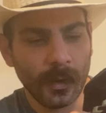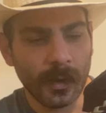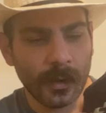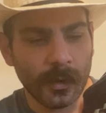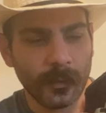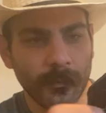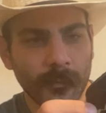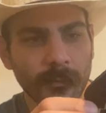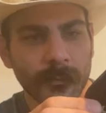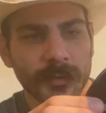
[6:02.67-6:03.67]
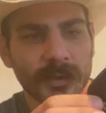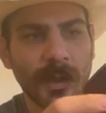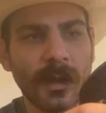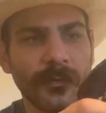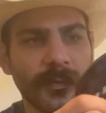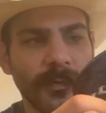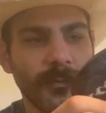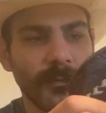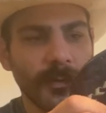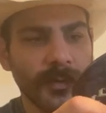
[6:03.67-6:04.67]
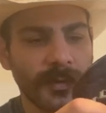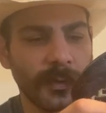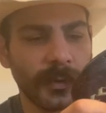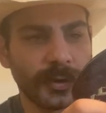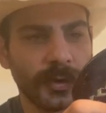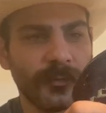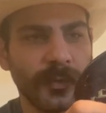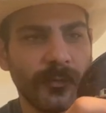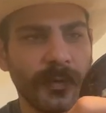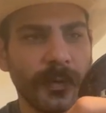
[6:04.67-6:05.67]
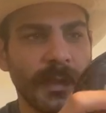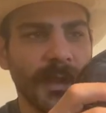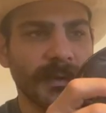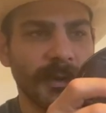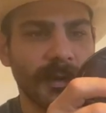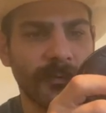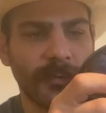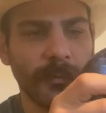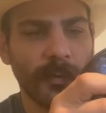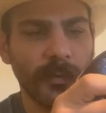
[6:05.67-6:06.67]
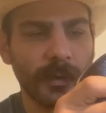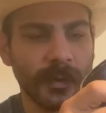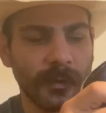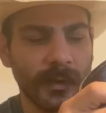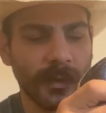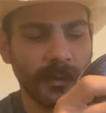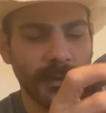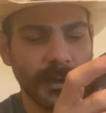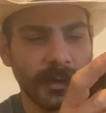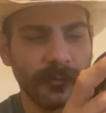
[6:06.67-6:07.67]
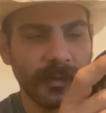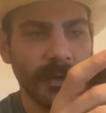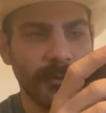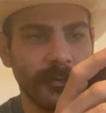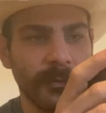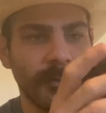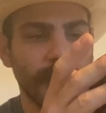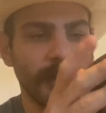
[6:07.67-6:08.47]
soft, so it should feel very nice and comfortable and kind of counter,